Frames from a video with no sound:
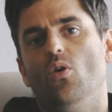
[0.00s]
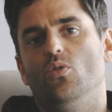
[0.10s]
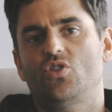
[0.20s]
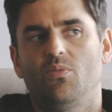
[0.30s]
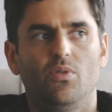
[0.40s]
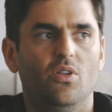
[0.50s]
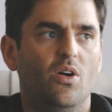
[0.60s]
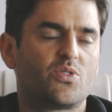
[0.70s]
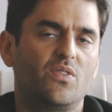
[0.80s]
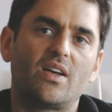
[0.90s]
ocean
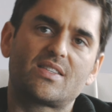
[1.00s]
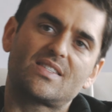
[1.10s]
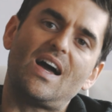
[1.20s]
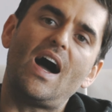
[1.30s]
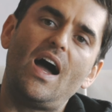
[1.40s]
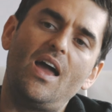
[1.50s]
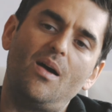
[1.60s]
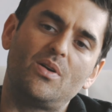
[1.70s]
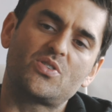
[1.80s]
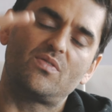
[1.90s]
below. So you've got sky,
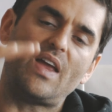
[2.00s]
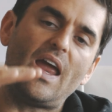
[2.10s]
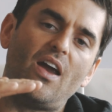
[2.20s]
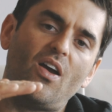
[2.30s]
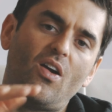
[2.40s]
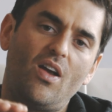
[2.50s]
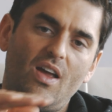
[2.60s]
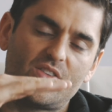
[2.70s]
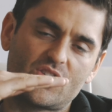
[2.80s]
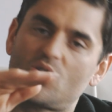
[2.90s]
a bunch of air,
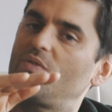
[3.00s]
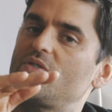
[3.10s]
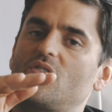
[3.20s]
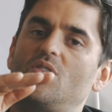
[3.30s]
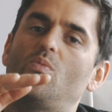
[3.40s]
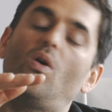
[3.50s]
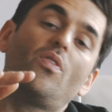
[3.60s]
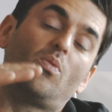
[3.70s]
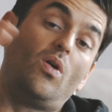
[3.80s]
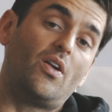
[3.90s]
the surface of the,
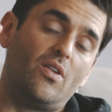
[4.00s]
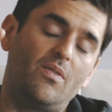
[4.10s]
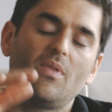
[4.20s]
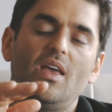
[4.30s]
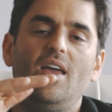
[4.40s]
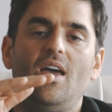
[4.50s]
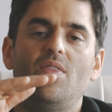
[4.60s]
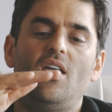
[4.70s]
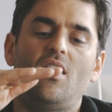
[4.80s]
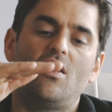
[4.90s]
wa the water, and
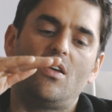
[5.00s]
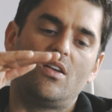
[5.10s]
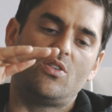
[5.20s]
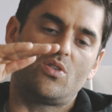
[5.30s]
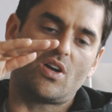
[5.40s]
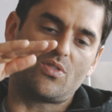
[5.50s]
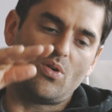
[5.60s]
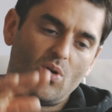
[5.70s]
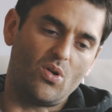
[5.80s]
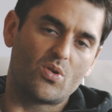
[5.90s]
then you know, you got
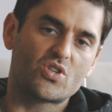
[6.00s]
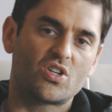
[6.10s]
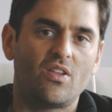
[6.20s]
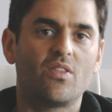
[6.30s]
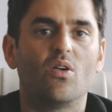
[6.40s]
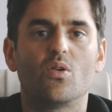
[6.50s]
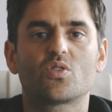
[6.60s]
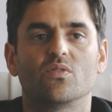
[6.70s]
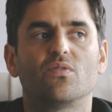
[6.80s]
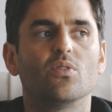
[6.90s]
the whole ocean and then the
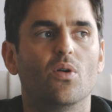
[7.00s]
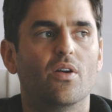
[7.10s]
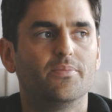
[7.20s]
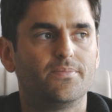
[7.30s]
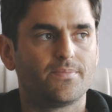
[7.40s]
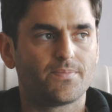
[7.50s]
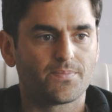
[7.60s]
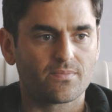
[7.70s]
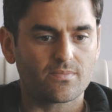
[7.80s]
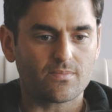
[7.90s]
ocean floor.
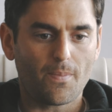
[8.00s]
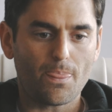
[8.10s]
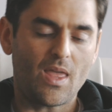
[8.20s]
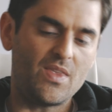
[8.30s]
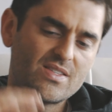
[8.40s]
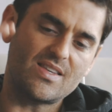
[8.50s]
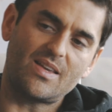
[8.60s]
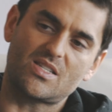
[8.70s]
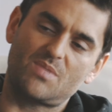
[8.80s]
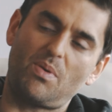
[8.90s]
And this is
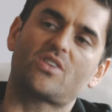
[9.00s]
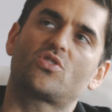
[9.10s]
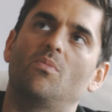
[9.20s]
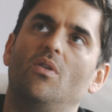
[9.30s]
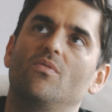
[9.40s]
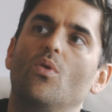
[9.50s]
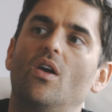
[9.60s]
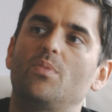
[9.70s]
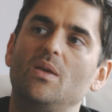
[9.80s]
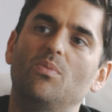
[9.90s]
like a spectrum of
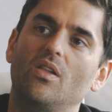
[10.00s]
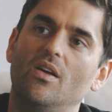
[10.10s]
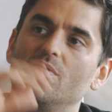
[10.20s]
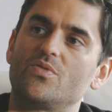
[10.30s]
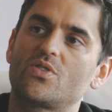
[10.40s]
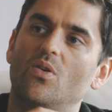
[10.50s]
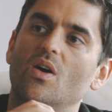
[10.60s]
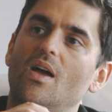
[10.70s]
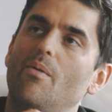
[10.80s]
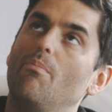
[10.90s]
where people live.
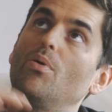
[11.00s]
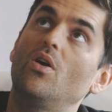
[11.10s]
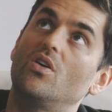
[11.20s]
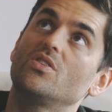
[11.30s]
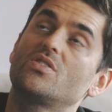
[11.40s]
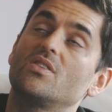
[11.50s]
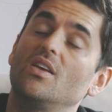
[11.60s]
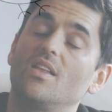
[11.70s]
So birds